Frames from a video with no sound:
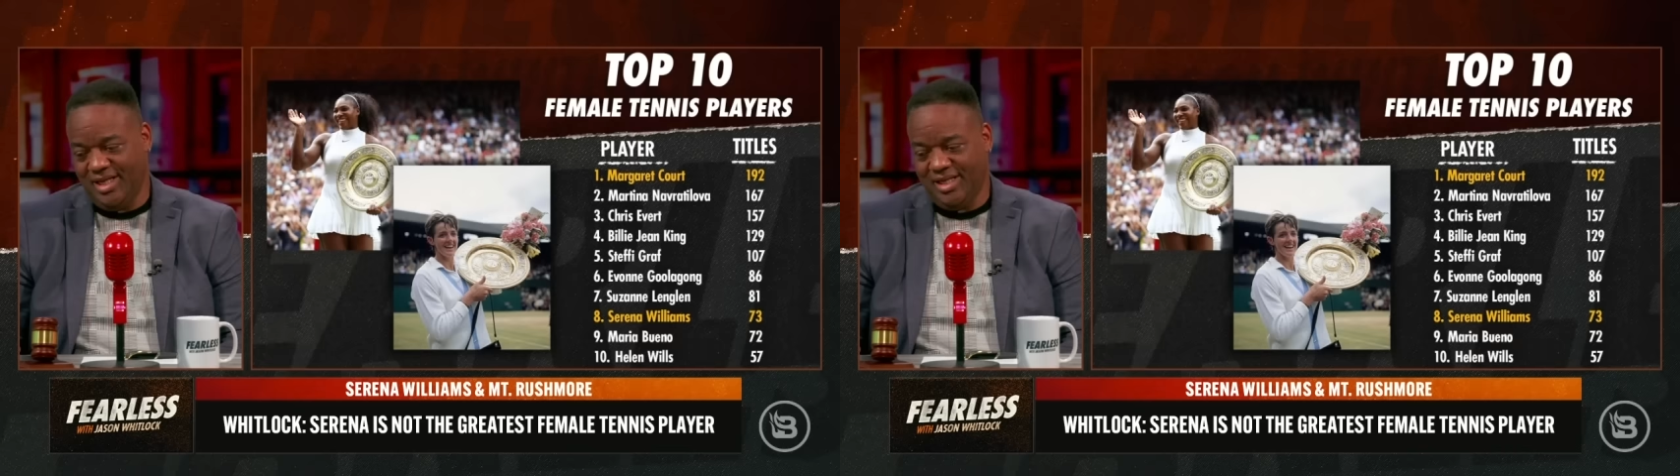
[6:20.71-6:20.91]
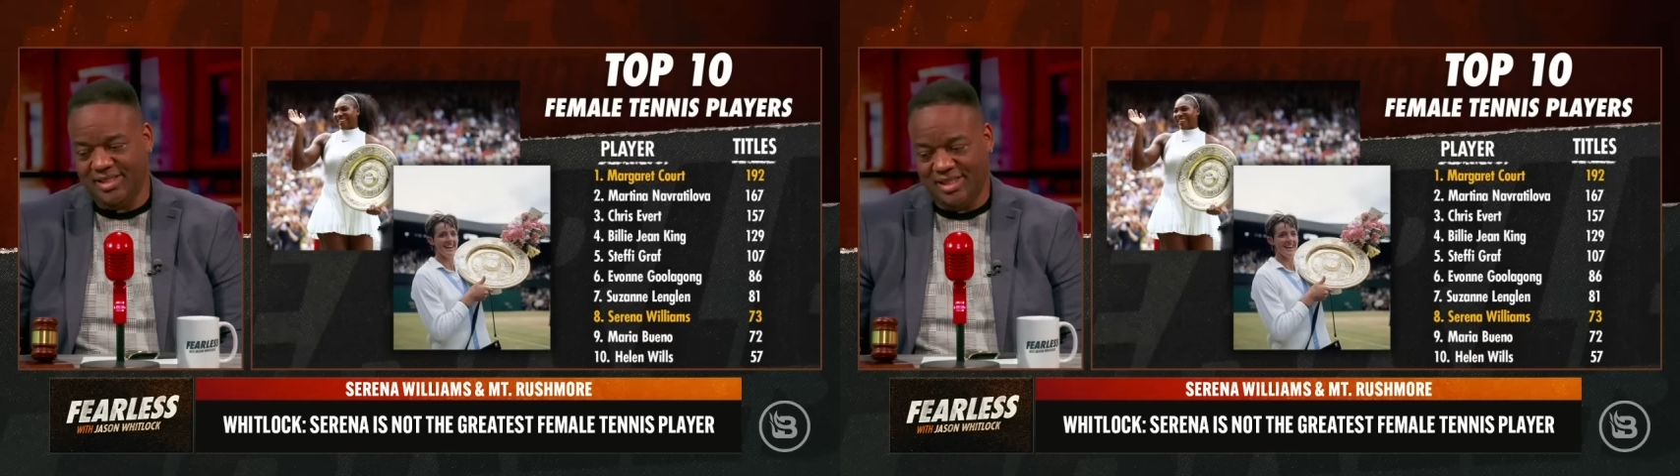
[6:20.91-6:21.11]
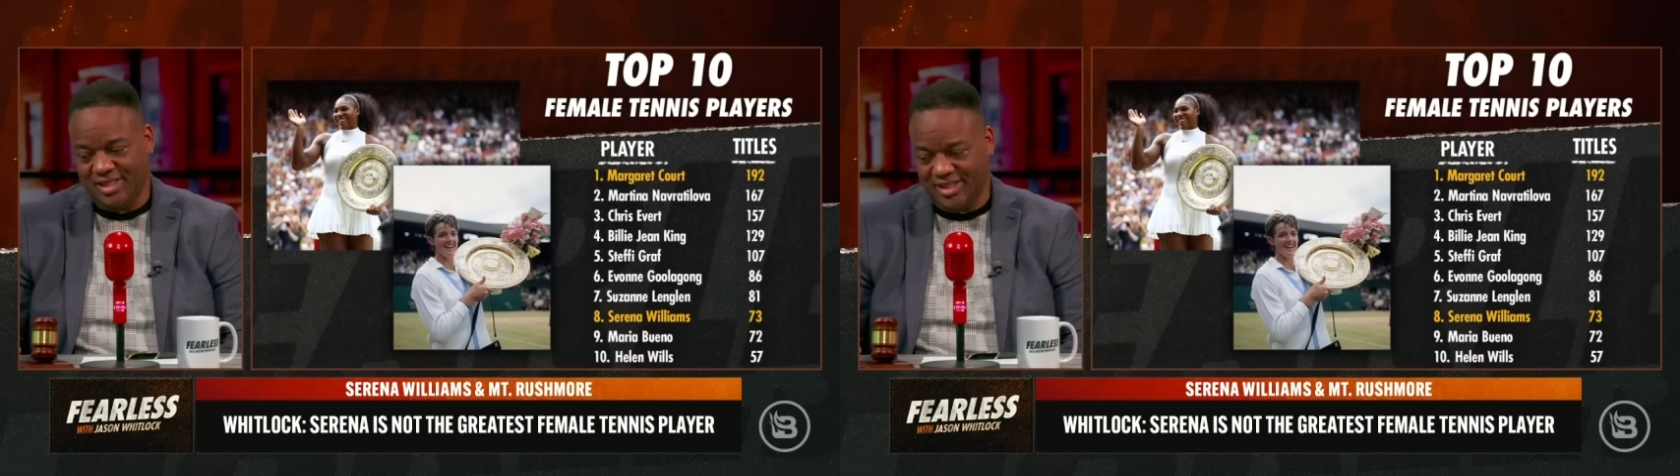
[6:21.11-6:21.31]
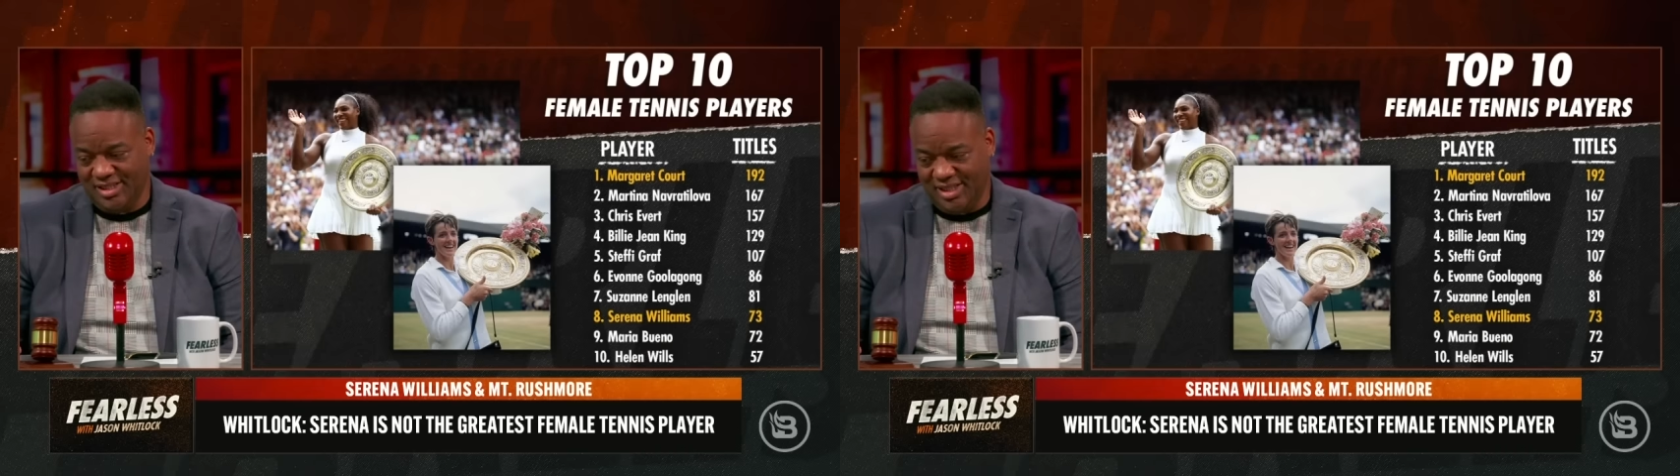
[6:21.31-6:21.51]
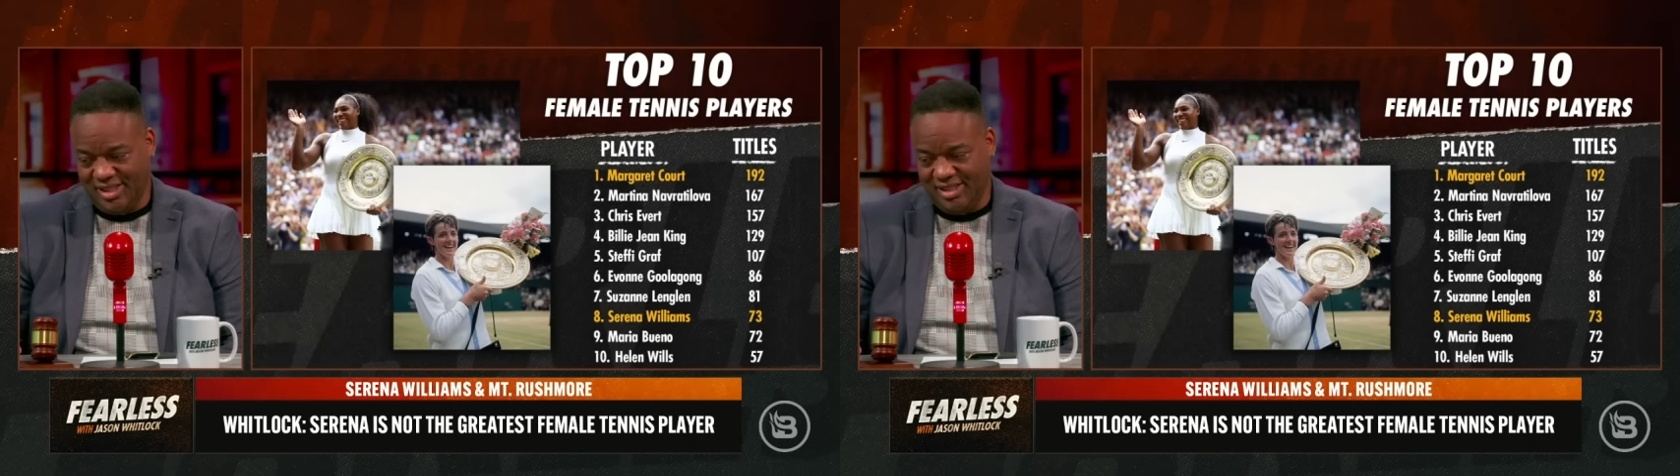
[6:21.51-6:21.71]
Listen to this
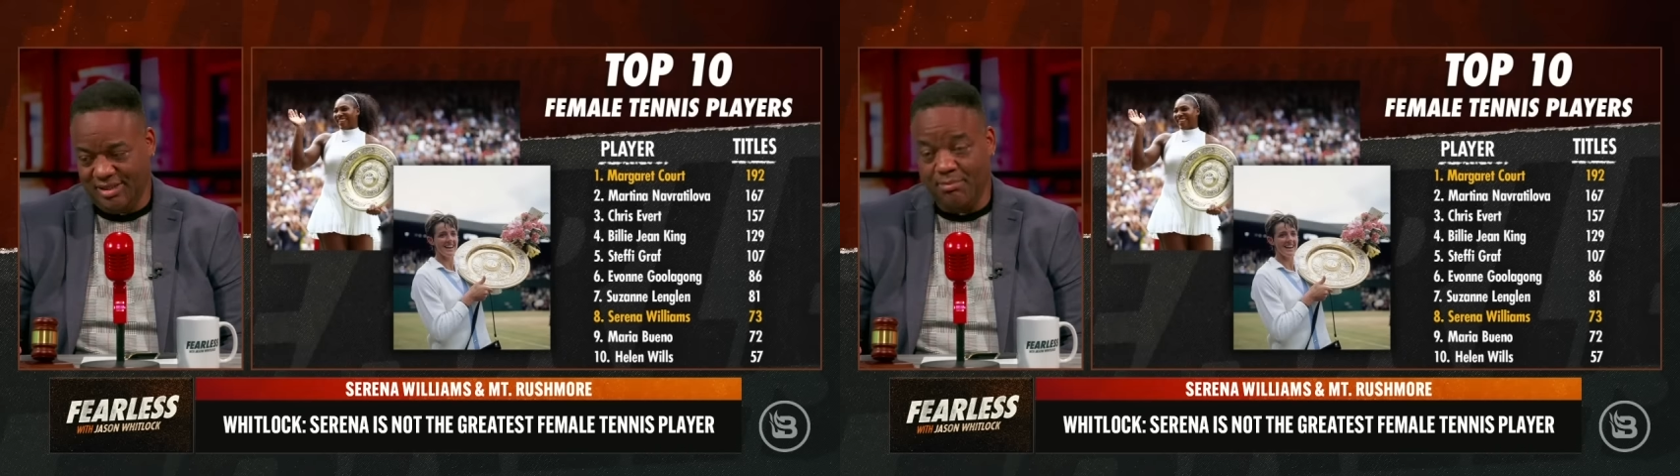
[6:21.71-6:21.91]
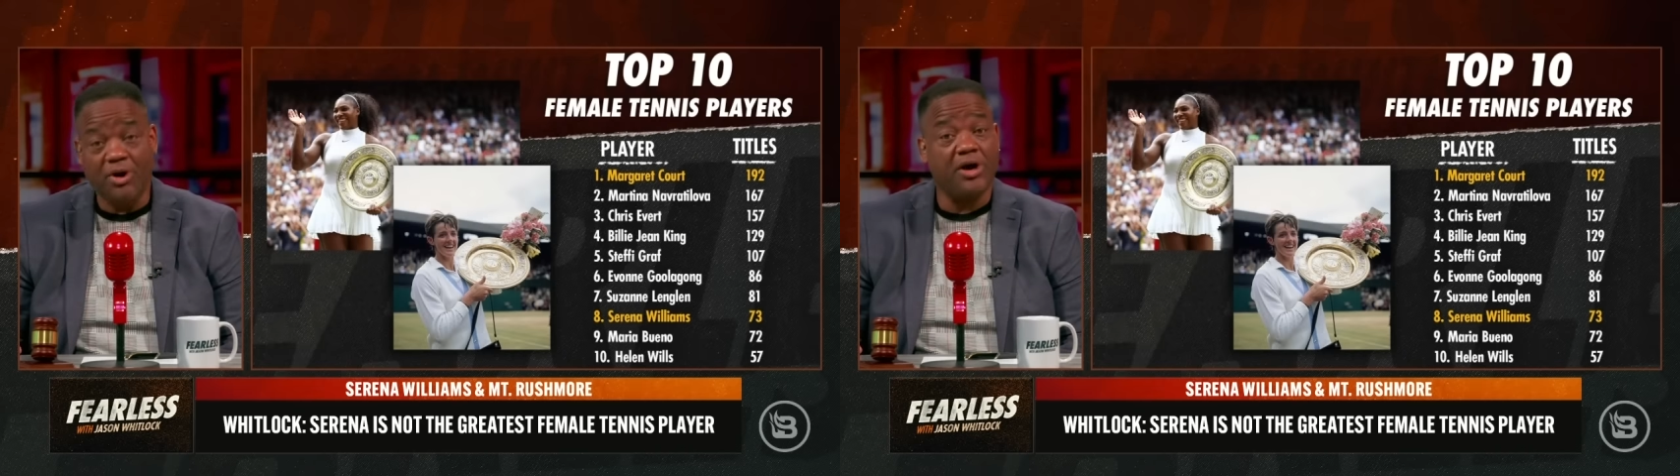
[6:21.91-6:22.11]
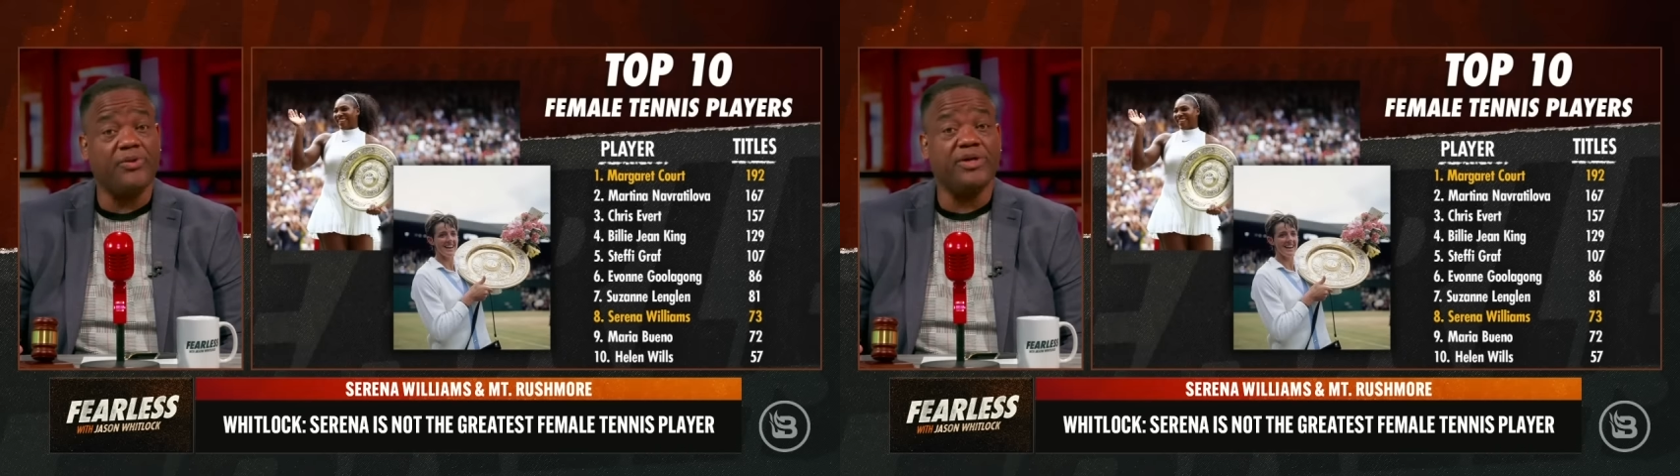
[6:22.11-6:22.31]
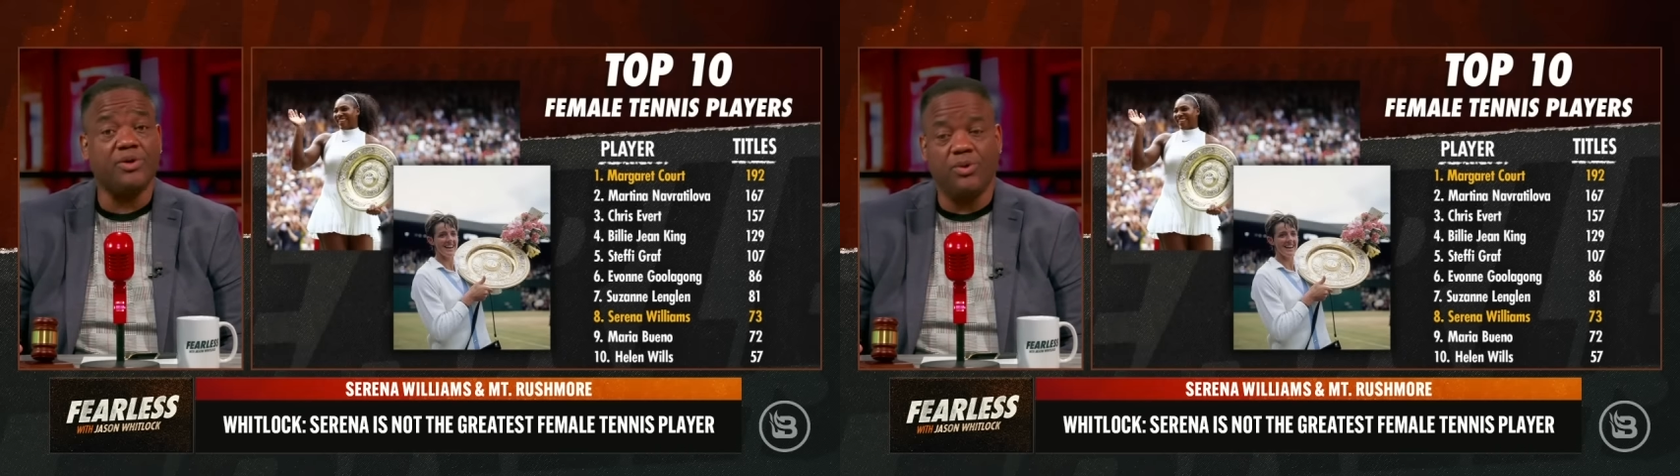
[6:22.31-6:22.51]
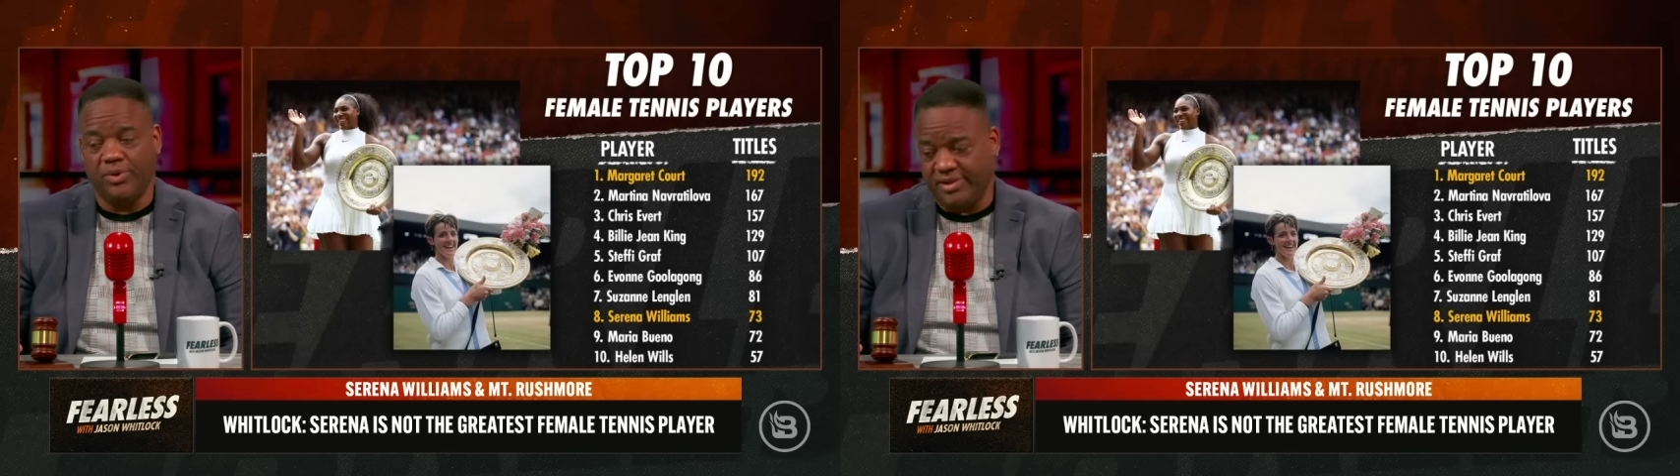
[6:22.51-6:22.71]
list. Margaret
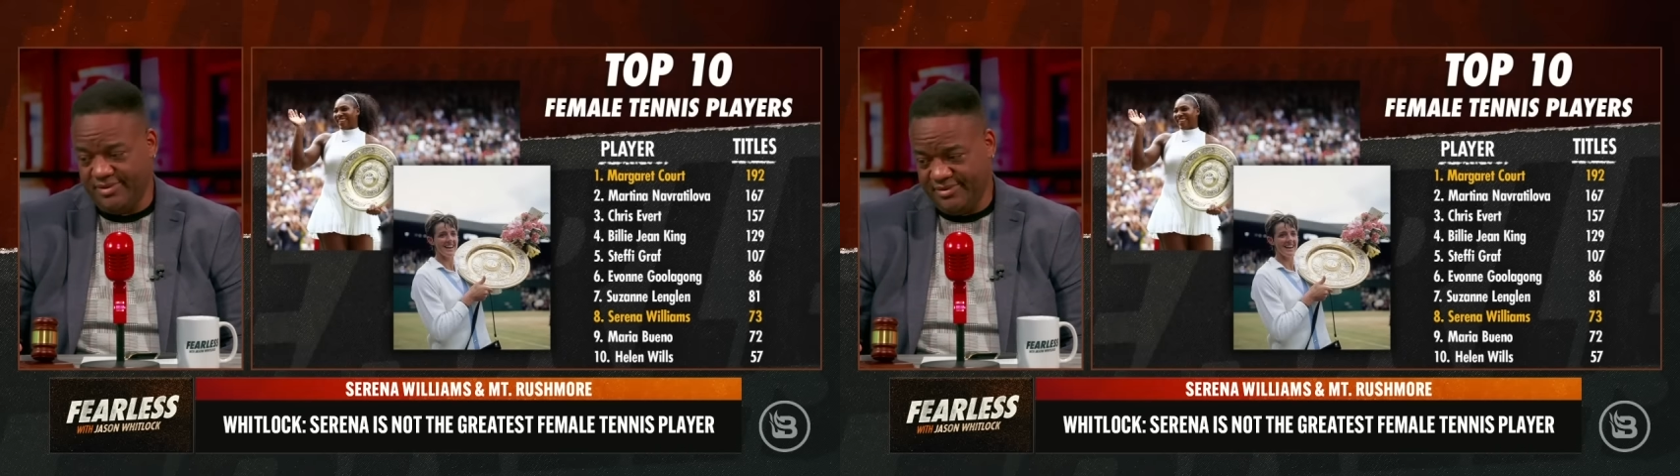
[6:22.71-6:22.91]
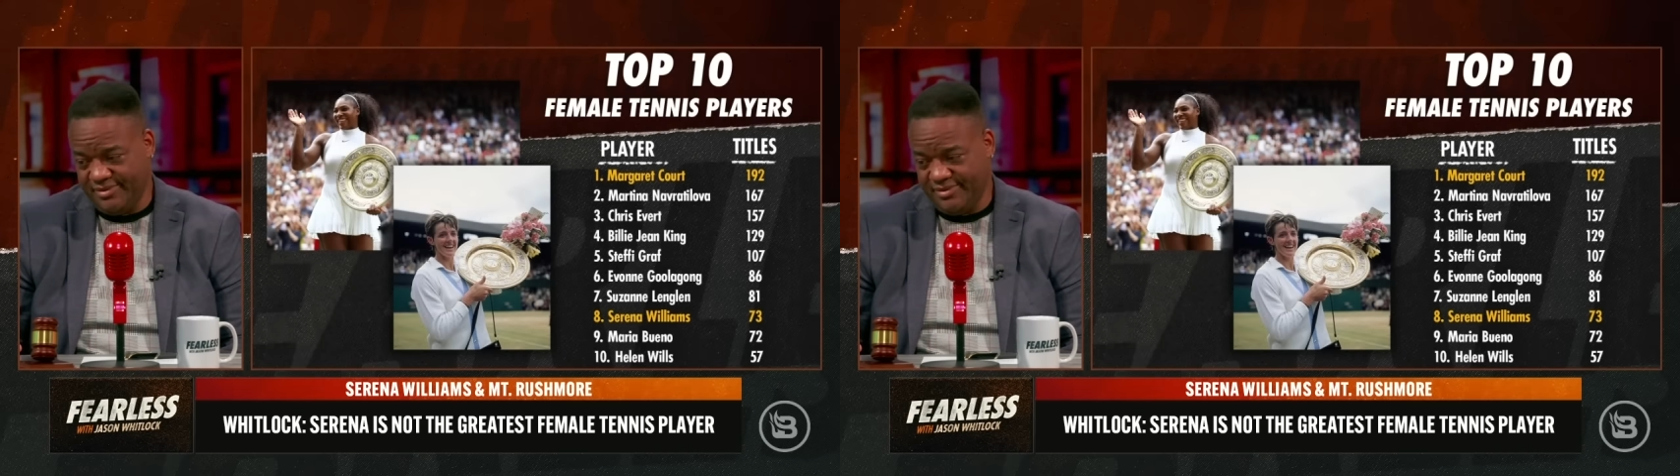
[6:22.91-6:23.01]
Court,